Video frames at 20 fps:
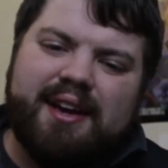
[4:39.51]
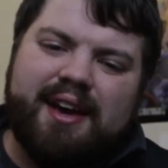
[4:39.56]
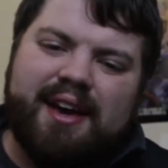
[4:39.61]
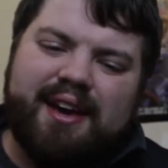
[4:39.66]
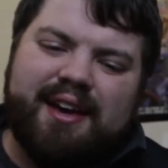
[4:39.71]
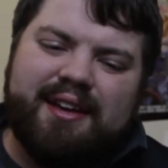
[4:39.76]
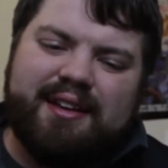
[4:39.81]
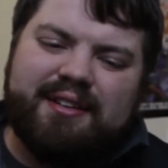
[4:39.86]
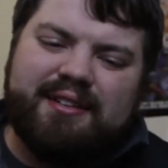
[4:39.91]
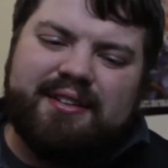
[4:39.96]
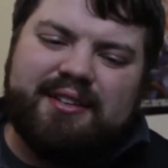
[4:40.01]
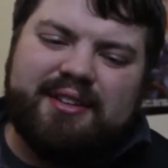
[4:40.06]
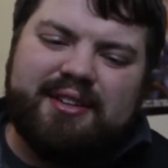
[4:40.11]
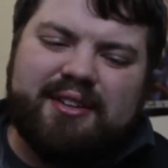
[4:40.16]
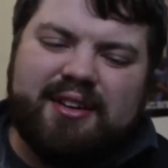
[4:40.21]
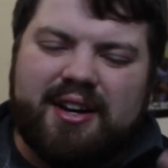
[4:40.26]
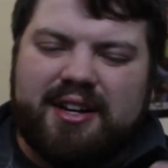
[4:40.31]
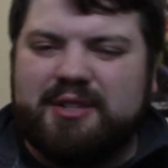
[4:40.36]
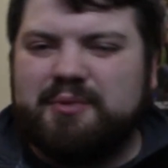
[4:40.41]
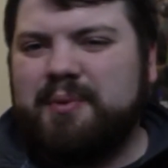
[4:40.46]
and
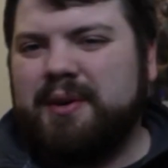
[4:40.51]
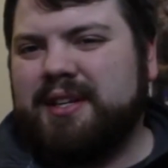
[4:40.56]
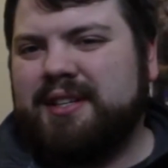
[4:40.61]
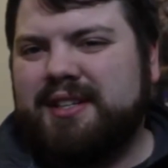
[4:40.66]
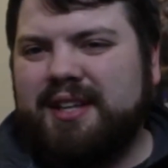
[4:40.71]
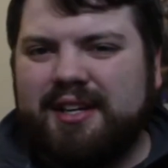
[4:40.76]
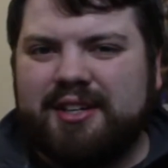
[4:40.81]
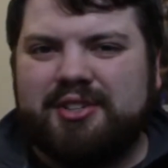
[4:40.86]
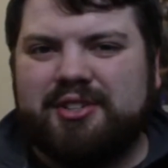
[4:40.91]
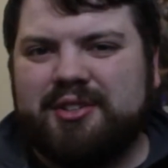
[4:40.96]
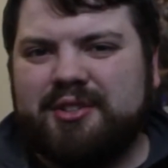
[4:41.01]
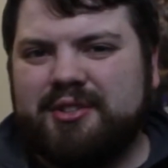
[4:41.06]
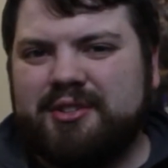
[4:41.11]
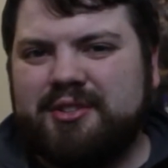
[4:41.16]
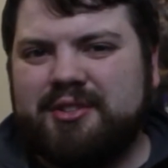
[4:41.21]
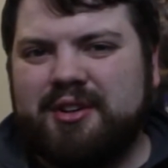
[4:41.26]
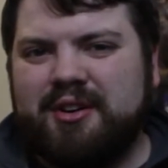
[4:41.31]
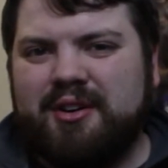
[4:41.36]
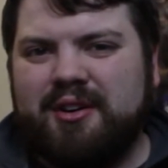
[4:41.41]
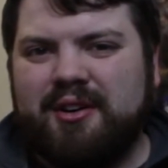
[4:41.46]
your
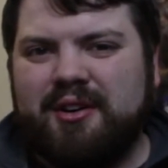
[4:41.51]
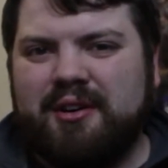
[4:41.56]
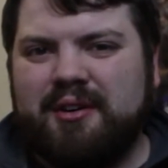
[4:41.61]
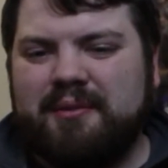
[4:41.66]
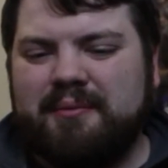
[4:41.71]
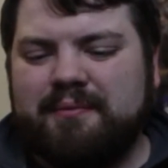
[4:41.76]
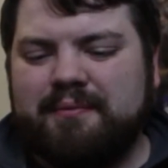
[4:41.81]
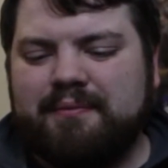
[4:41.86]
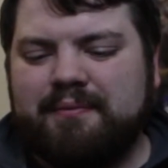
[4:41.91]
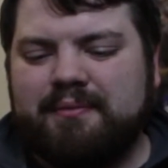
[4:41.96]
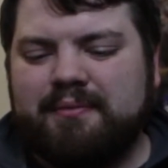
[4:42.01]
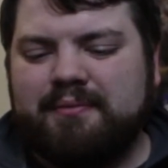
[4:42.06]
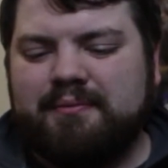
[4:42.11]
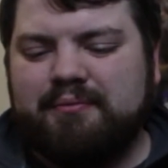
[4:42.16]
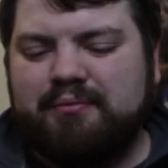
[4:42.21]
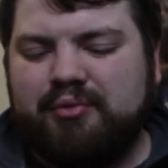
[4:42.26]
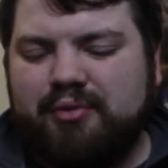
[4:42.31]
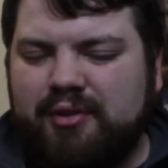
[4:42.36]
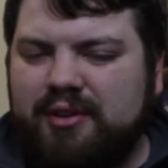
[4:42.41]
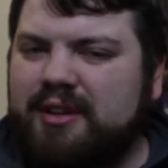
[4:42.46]
expectations are
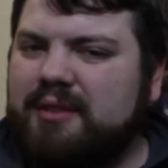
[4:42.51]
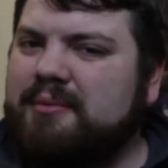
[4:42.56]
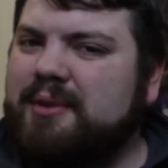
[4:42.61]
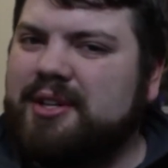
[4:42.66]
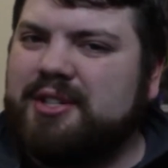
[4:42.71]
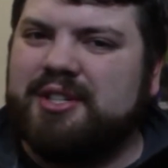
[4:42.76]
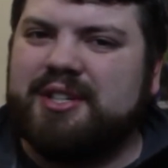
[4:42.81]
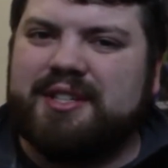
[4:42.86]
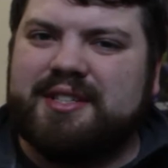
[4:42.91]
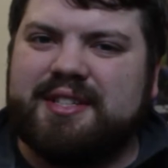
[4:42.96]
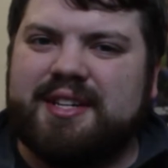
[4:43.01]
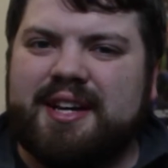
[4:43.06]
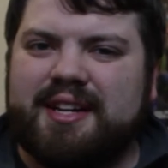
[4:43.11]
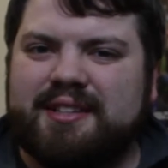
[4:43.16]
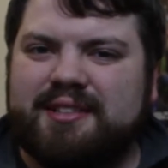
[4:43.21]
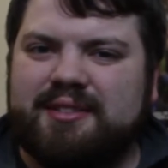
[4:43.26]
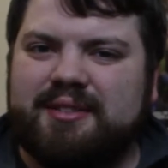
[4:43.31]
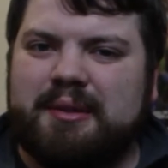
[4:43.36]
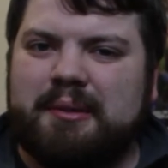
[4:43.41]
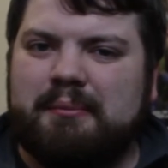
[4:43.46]
pretty much
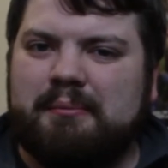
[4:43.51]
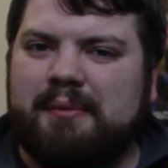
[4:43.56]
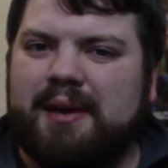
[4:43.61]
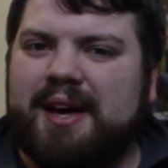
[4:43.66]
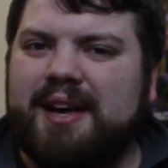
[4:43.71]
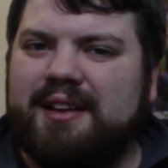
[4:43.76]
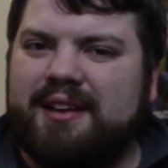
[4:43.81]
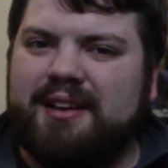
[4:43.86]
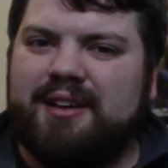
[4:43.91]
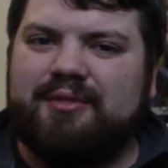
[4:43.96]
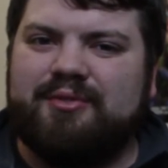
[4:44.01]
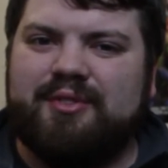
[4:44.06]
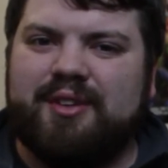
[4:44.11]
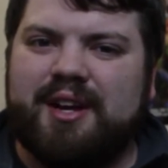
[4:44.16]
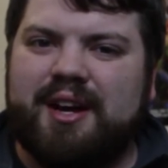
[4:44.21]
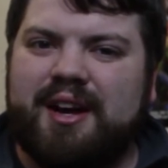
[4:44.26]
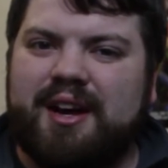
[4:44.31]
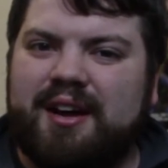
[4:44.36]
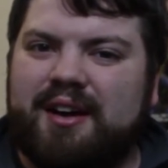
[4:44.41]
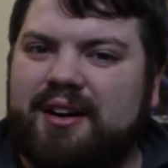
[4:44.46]
exactly met, if
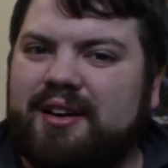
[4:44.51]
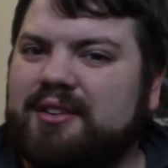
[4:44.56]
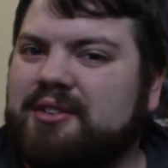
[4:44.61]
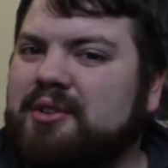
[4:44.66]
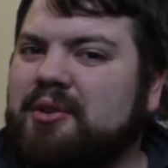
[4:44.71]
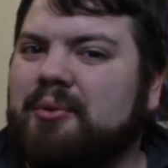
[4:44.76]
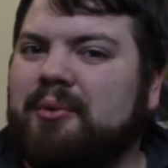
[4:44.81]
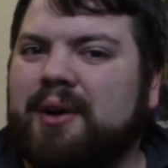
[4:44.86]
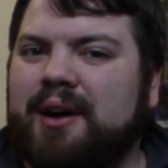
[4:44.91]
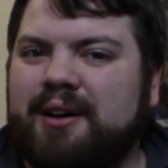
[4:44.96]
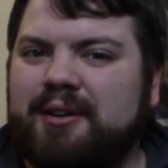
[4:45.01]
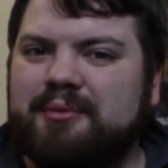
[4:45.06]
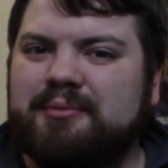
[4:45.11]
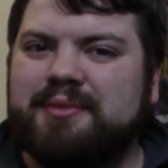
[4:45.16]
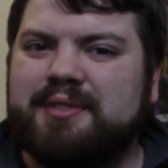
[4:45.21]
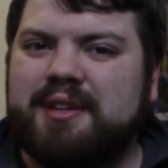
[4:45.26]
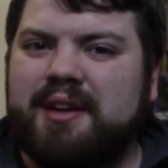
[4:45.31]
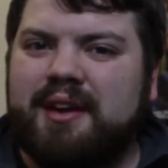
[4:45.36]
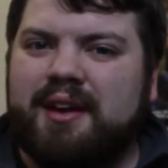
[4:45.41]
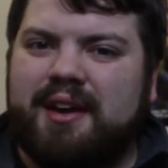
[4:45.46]
not underwhelmed,